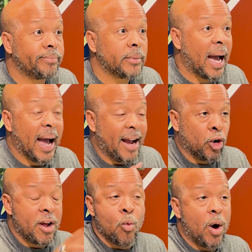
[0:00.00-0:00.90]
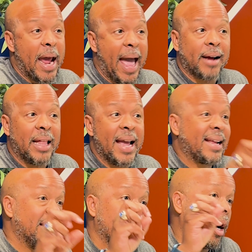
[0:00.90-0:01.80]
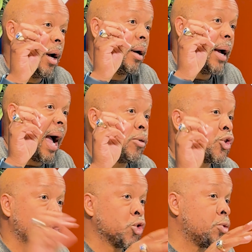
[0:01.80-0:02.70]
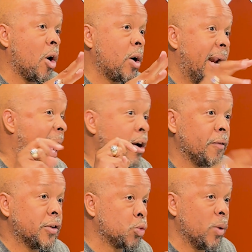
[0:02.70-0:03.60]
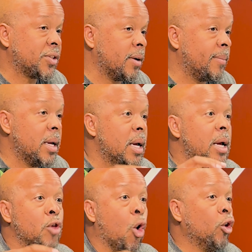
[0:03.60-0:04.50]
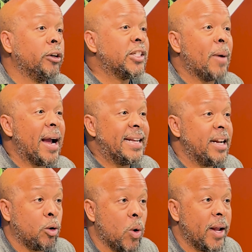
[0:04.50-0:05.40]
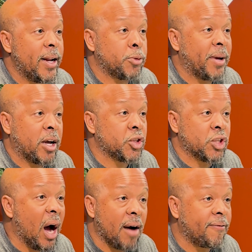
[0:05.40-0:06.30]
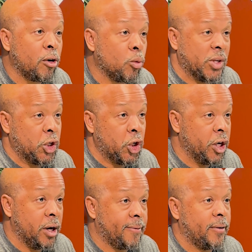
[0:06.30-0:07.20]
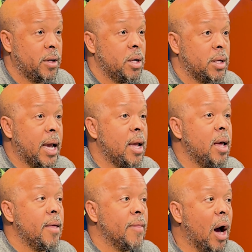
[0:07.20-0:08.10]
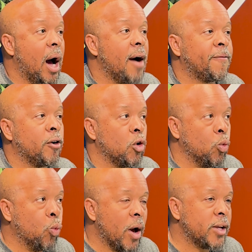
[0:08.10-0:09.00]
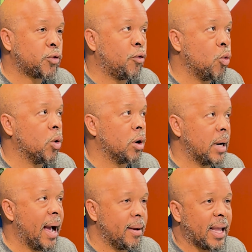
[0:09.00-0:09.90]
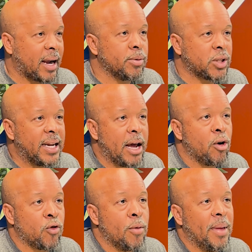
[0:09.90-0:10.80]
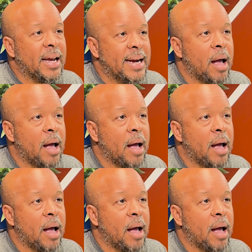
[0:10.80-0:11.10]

I don't even want to act like I was so smart and had all this wisdom. The only reason why I didn't quit is because the offer wasn't good enough. Okay. The offer was for, I was going to get over $1 million